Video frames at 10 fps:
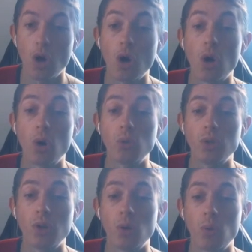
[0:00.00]
Oh,
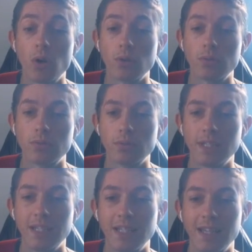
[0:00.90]
you know what?
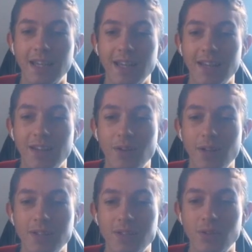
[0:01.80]
Yeah, no,
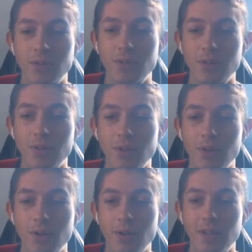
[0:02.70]
that's good.
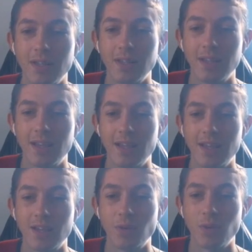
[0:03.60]
Yeah,
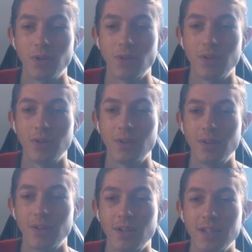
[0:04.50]
no, we good.
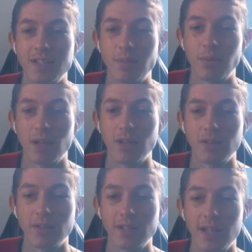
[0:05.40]
Here's the play.
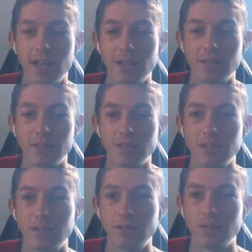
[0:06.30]
Attack.
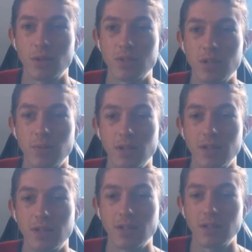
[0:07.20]
Don't summon
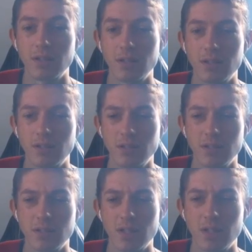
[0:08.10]
anything. You're
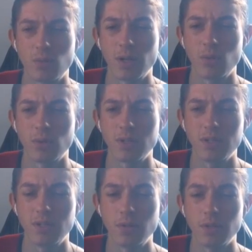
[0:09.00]
just like, wait, what is he
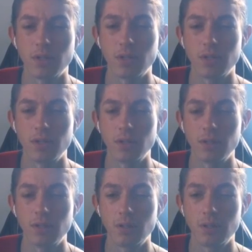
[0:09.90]
doing?
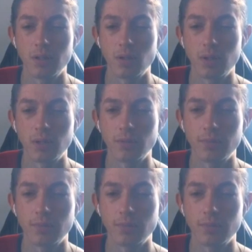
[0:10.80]
Go in.